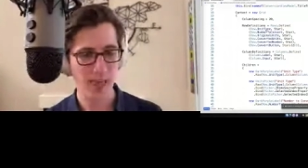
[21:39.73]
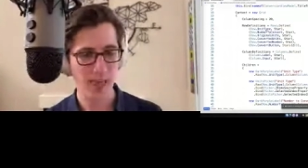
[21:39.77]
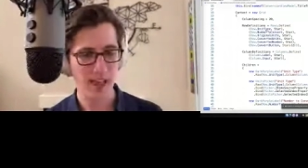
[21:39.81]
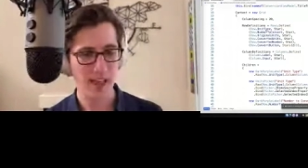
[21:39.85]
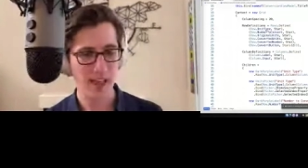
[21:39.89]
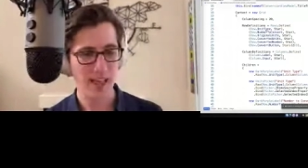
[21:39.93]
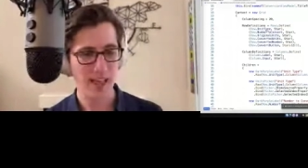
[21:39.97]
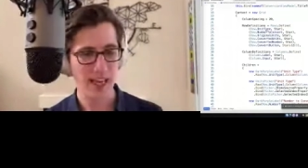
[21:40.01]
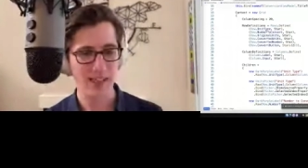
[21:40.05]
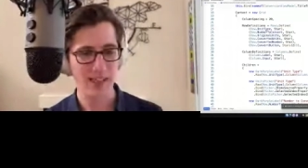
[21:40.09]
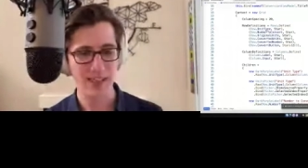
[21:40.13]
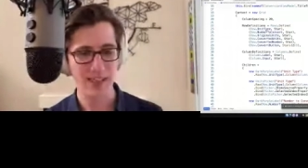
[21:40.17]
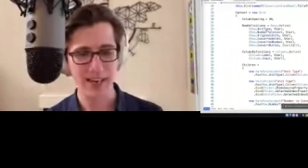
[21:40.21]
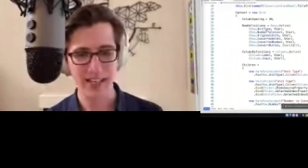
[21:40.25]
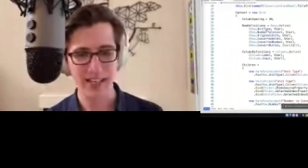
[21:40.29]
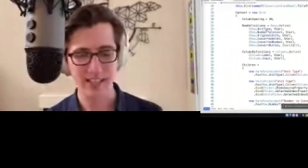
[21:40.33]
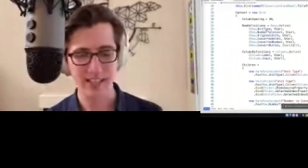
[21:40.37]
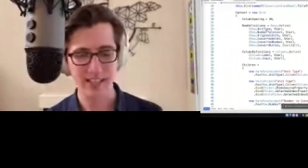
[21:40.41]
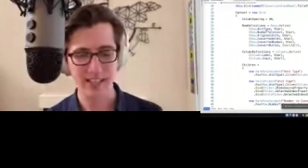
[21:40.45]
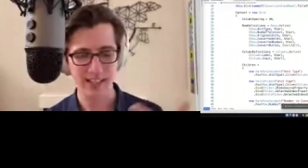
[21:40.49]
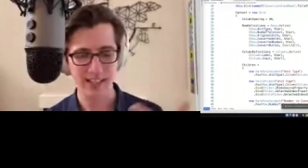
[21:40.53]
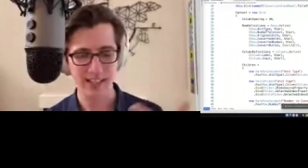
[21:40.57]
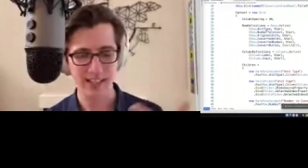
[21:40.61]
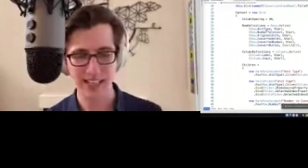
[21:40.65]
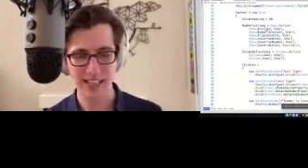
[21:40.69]
And then I,
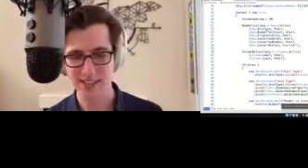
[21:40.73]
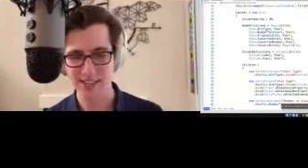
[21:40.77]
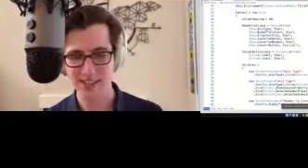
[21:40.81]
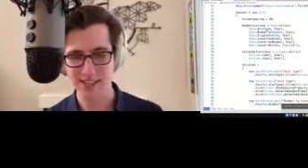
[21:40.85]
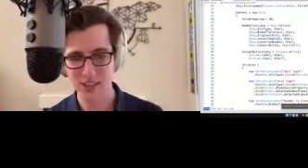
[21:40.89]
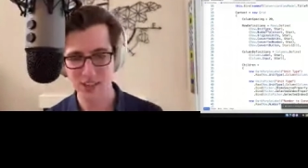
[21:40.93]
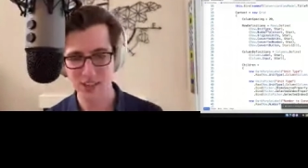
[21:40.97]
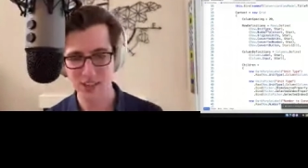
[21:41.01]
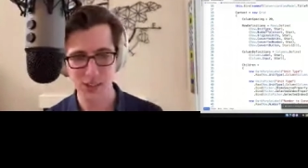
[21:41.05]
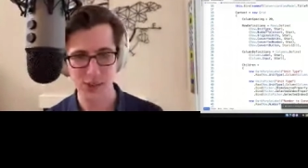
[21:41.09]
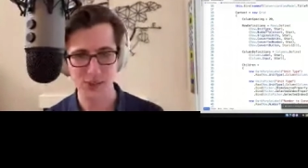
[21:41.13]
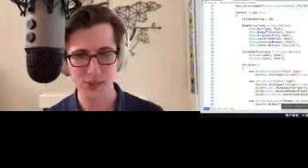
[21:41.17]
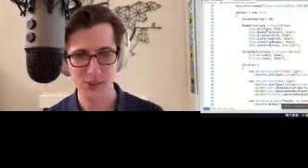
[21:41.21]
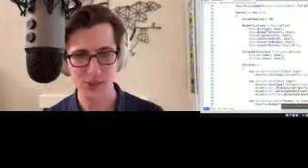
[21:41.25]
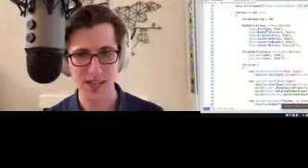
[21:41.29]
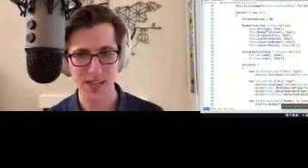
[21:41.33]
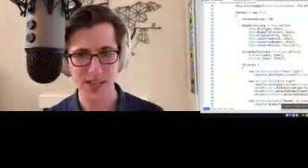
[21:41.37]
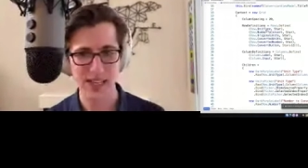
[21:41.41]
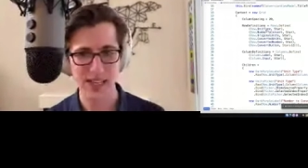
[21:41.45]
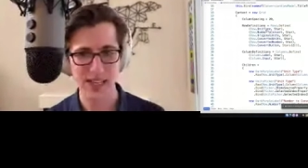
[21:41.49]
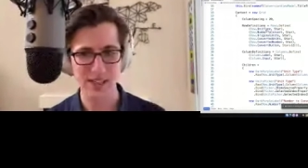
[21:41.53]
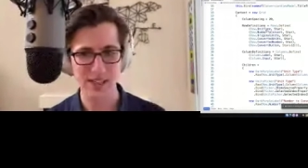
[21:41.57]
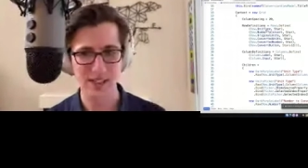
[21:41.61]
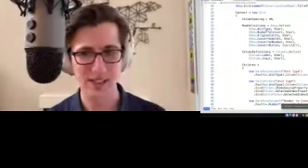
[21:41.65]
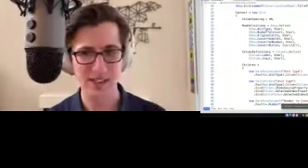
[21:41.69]
again, just
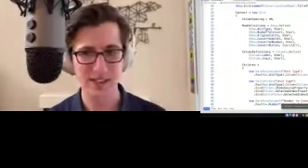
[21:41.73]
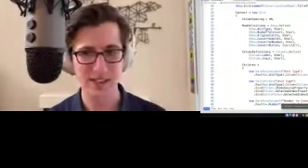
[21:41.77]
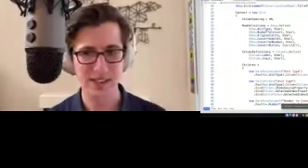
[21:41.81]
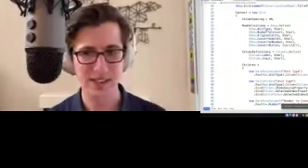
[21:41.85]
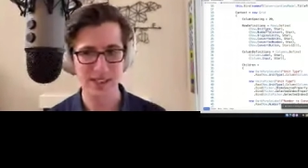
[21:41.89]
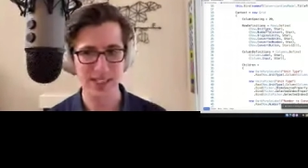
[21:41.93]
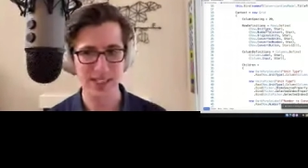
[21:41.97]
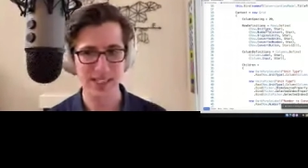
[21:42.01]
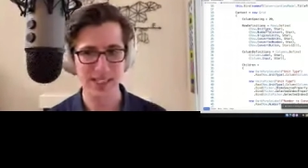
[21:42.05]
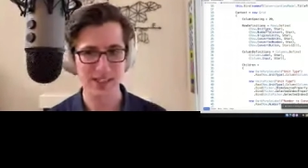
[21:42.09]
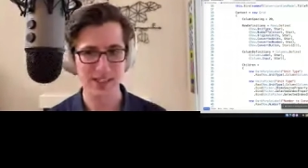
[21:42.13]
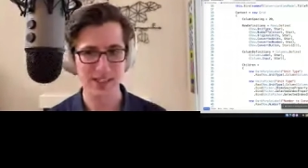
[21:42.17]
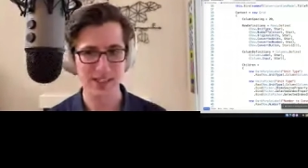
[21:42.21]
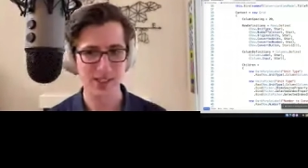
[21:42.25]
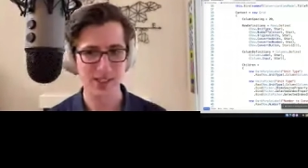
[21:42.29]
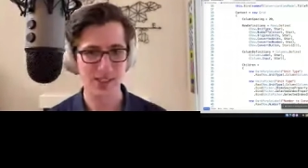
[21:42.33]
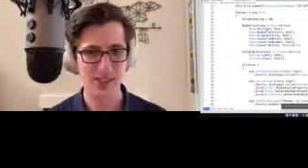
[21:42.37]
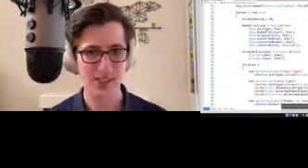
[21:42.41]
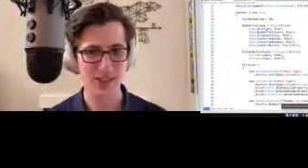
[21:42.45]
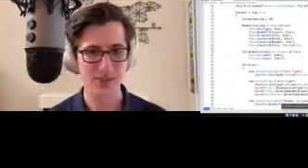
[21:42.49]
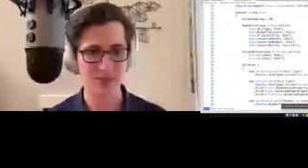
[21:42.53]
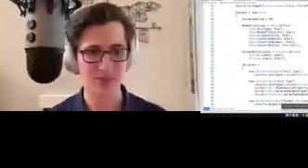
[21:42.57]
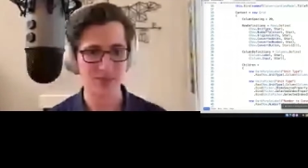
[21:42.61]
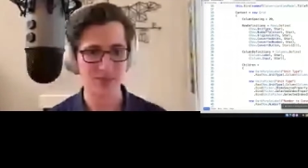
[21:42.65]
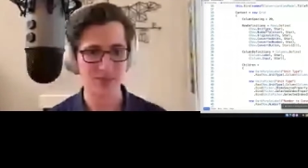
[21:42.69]
define this
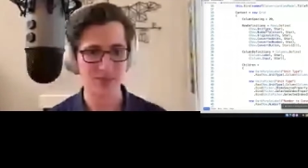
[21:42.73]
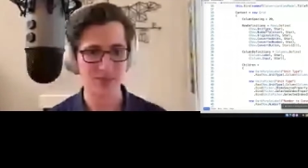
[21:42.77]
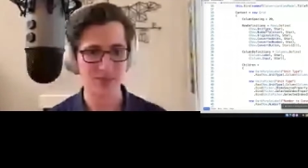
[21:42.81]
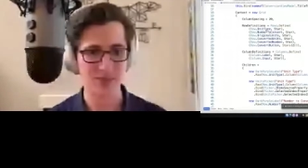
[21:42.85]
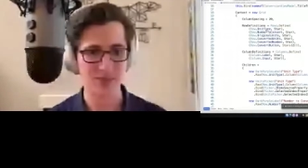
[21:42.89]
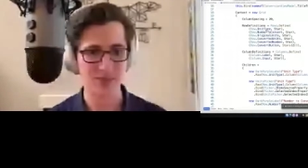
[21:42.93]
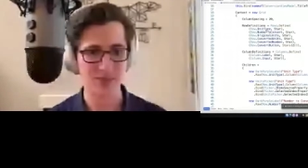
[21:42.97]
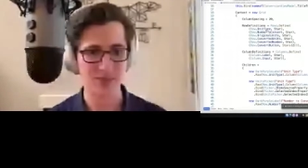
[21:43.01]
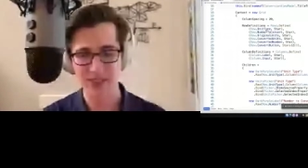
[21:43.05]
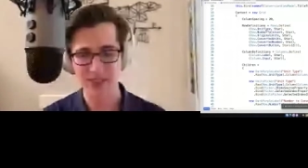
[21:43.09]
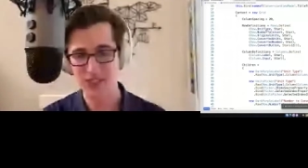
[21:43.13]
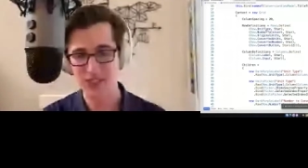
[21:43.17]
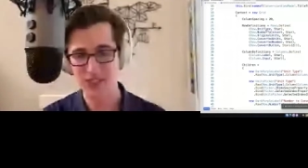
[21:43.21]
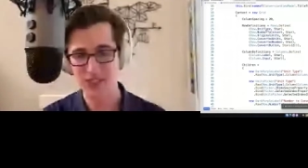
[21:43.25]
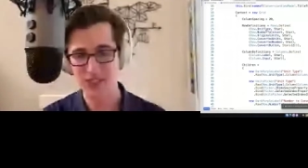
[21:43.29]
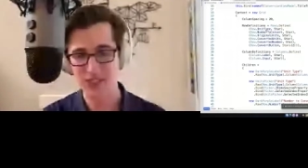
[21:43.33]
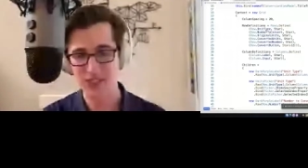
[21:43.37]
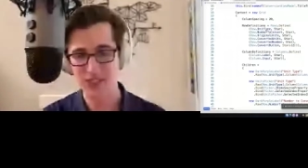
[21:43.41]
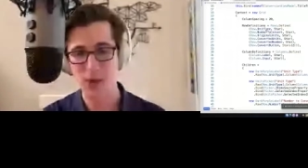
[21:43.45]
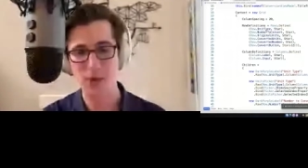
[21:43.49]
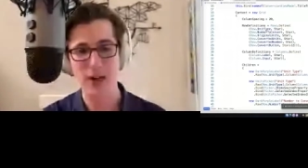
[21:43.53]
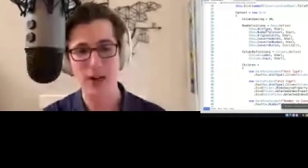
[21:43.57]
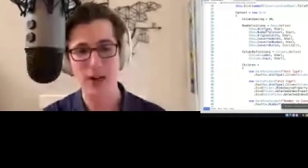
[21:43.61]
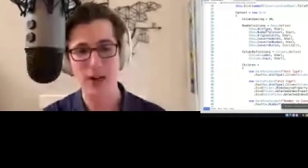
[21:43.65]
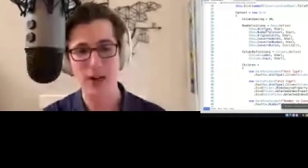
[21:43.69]
is the
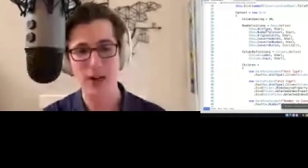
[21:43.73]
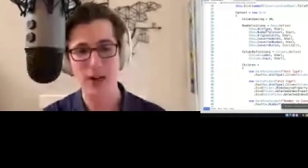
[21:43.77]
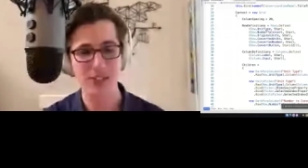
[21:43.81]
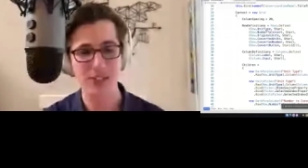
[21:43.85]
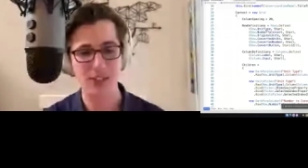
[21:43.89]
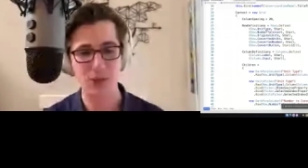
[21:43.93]
row height.